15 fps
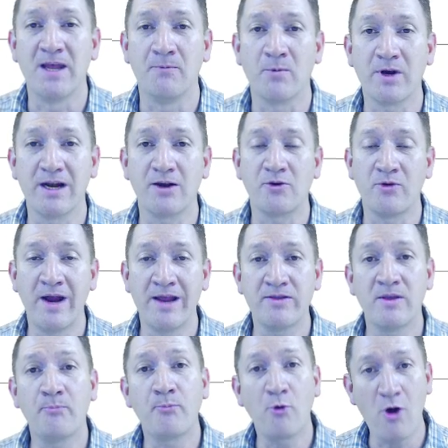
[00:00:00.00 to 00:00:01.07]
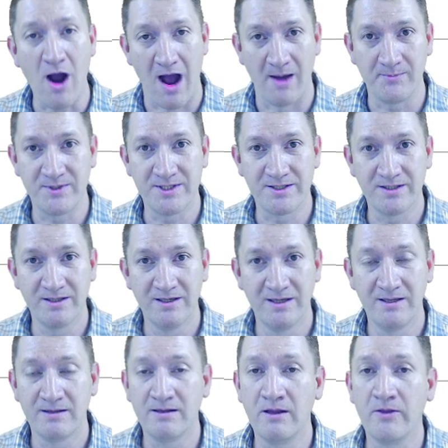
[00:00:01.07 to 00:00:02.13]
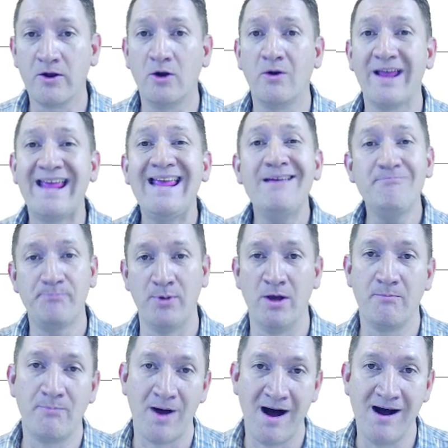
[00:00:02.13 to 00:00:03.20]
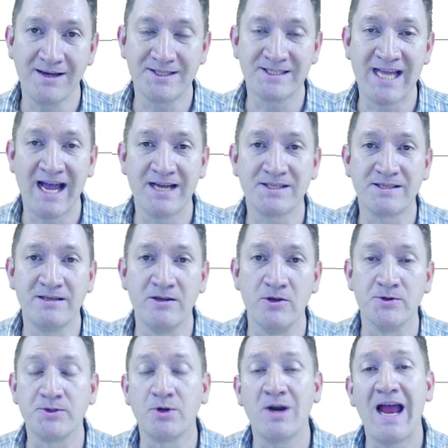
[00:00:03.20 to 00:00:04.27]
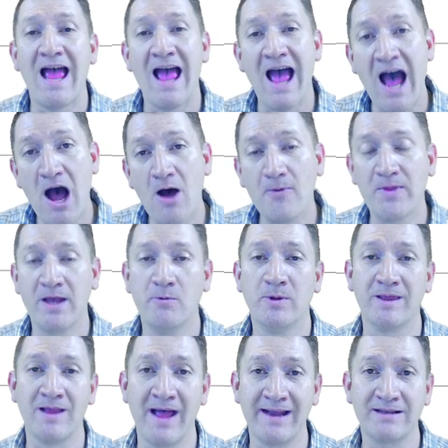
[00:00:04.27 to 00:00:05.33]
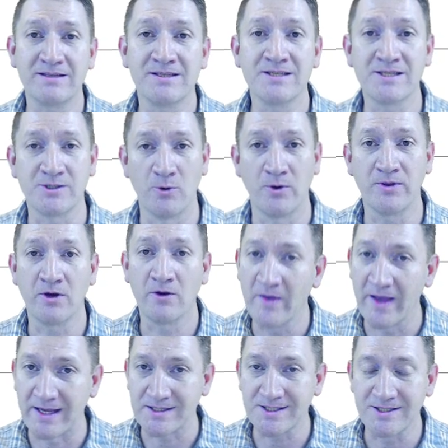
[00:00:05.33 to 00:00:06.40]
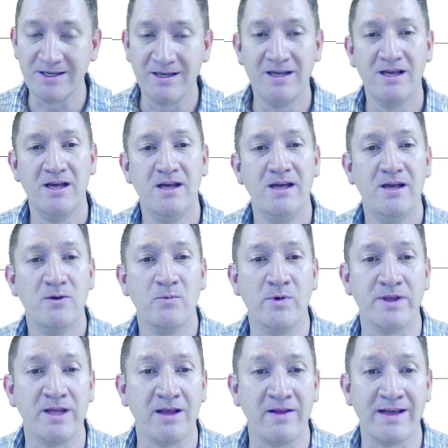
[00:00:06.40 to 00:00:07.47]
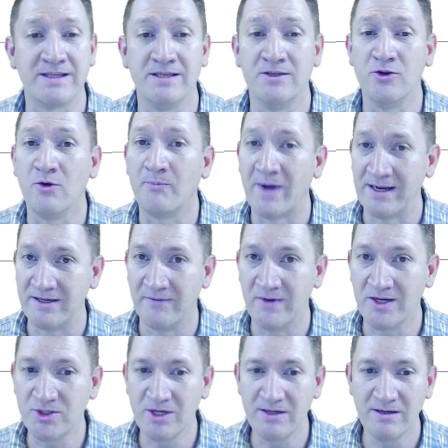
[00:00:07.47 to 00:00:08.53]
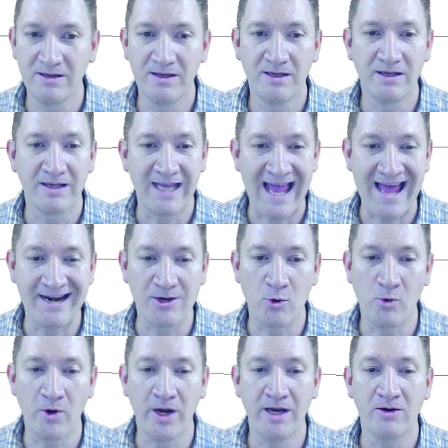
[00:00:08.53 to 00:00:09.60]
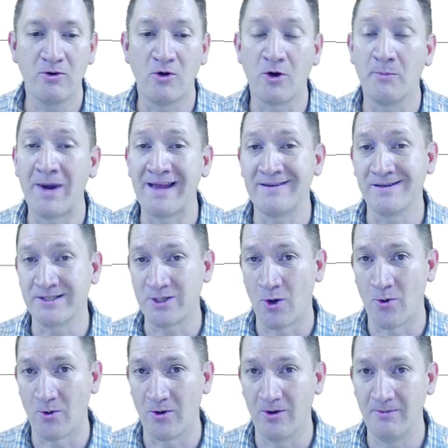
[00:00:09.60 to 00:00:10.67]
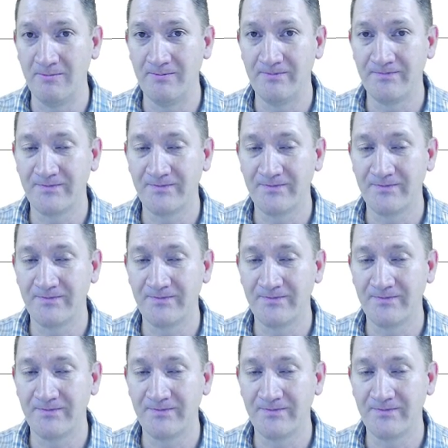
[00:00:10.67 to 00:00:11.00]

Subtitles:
and we're going to create the prompt, the little input box to ask the user how they would like to sort their list. Would they like to do it by division, category, or by the total?